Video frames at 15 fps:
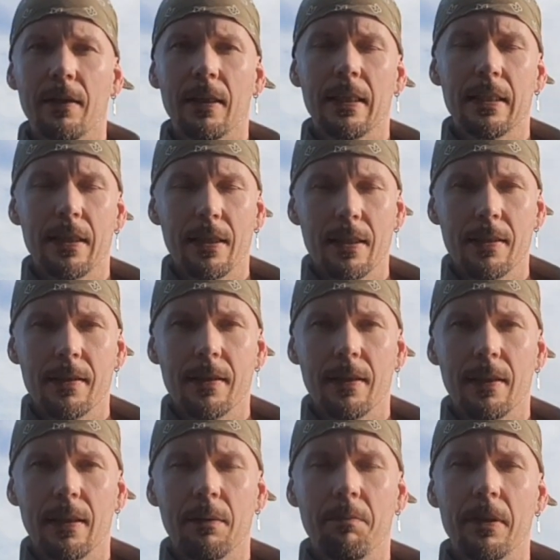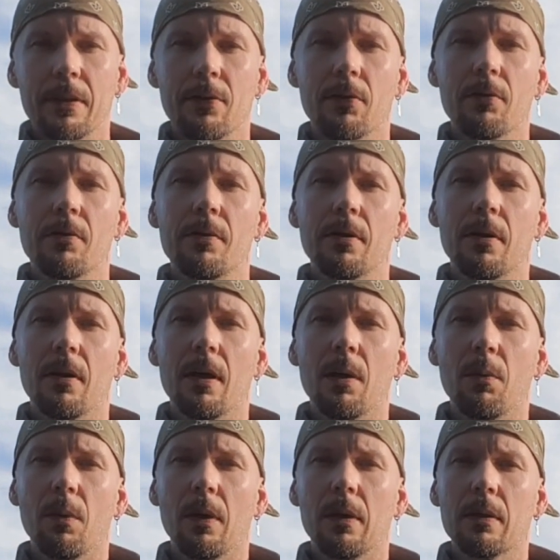In this episode I
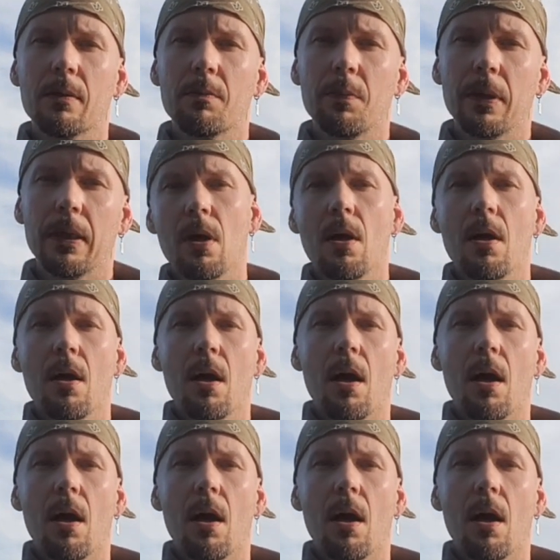will speak